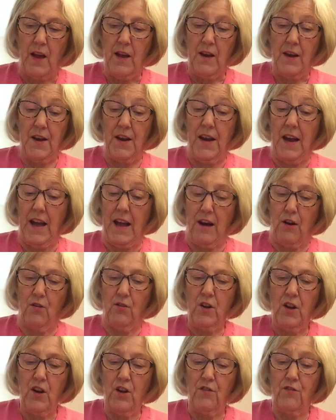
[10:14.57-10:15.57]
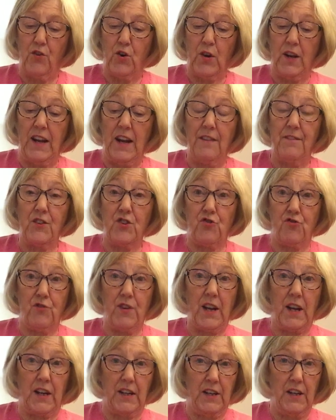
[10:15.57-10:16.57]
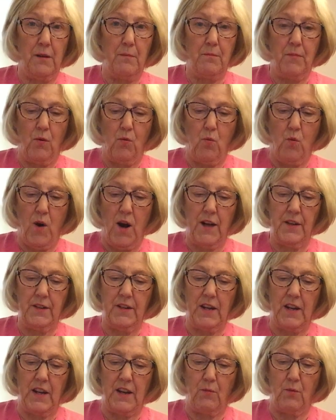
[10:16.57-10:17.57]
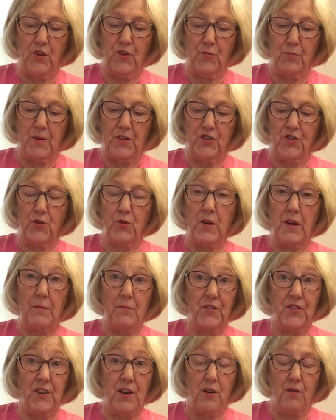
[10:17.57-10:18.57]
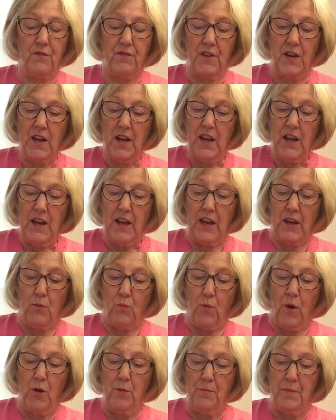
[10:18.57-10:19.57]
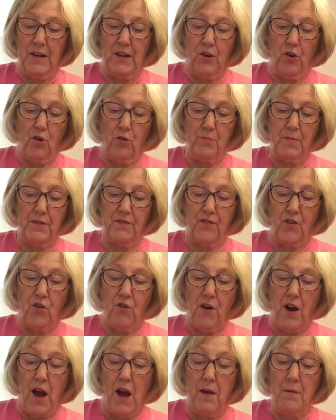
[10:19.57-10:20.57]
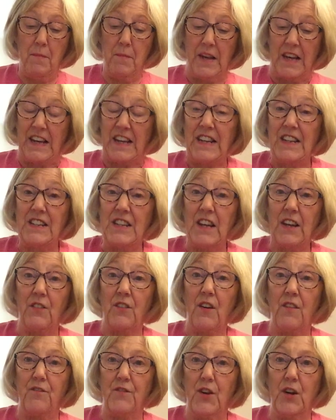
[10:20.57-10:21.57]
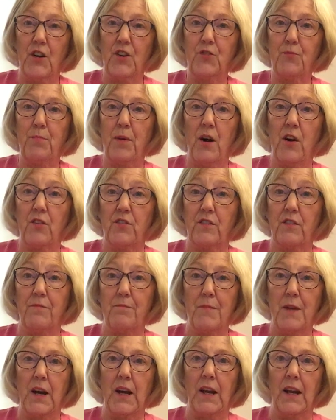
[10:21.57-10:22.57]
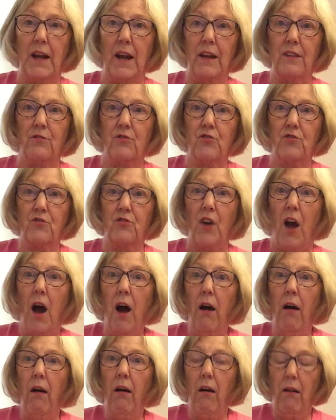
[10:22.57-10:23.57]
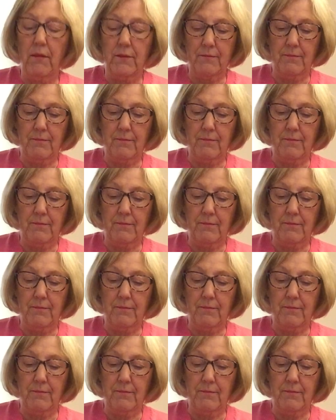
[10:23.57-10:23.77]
"Now for clever trick number 1, he whispered to himself. "It won't be long before I am eating the first part of my lunch." Oh.